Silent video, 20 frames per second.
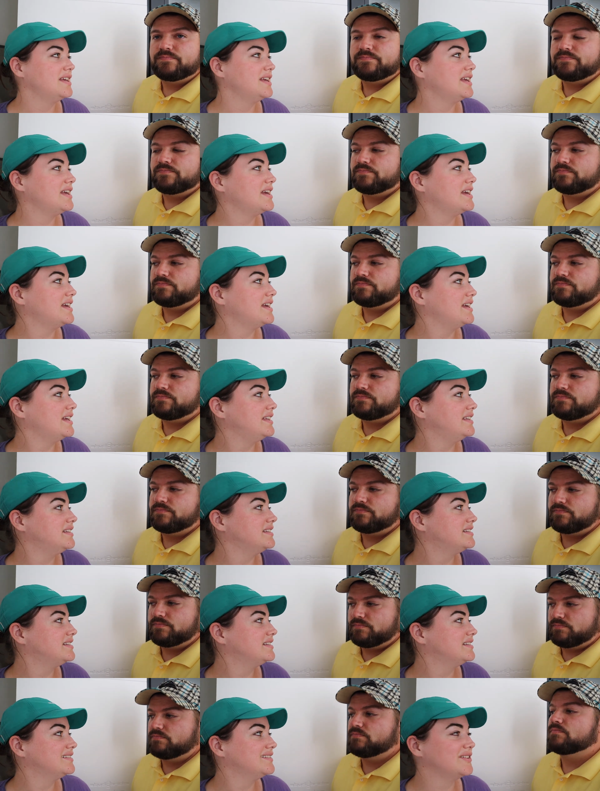
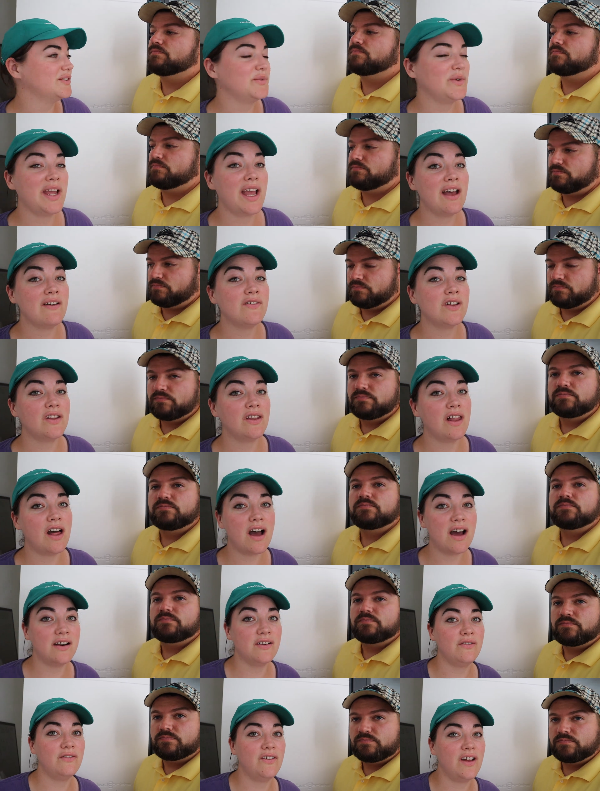Speaker 1: and we have a
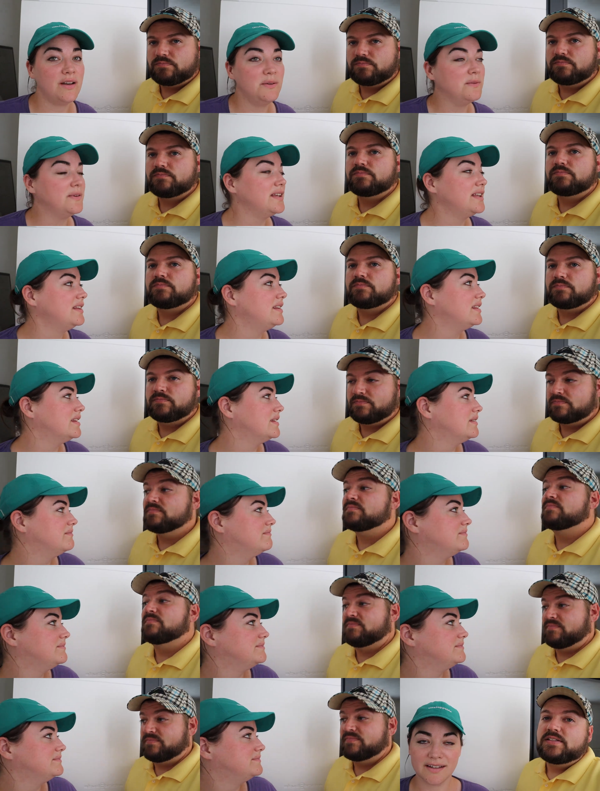lot of fun with.
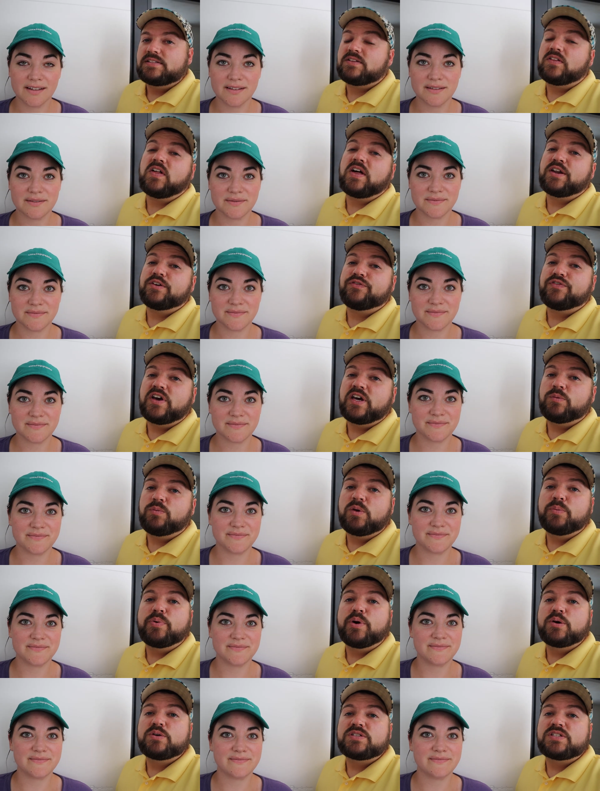
Speaker 2: It's a lot of fun. We
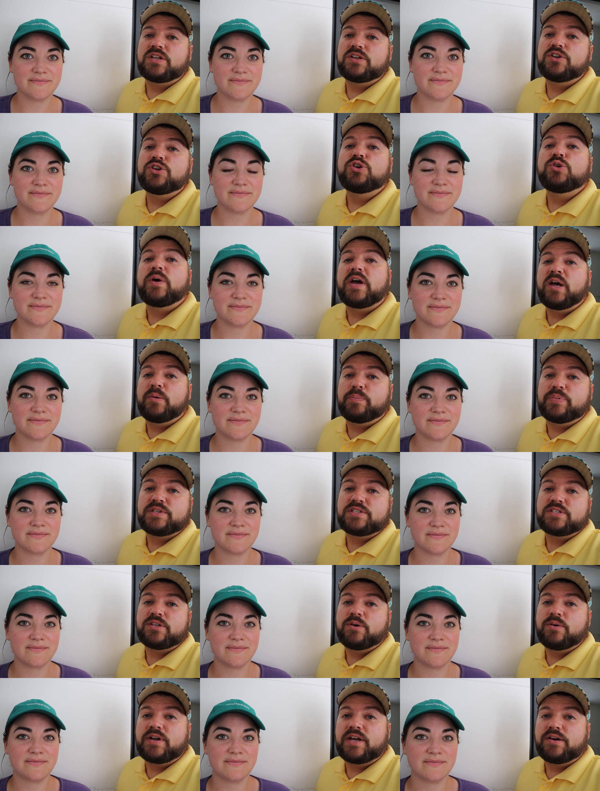post a new
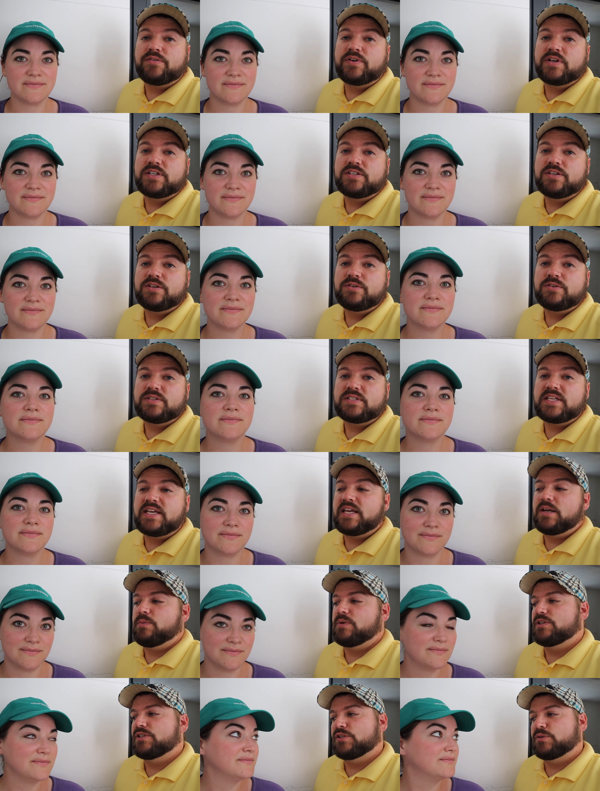episode every
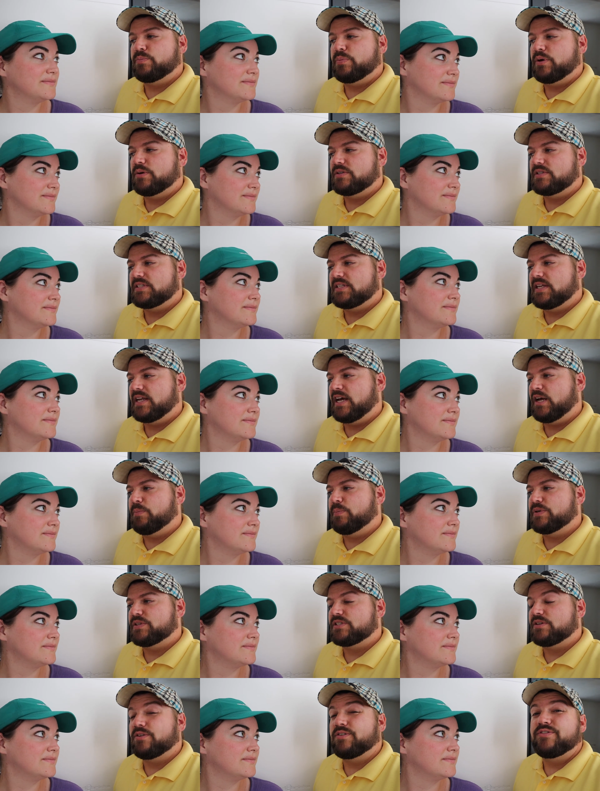Tuesday. We just posted
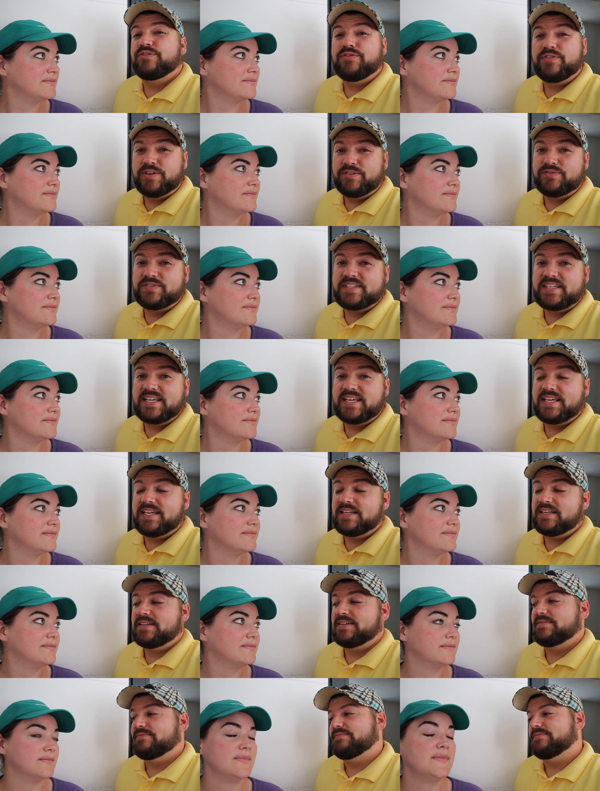episode 15,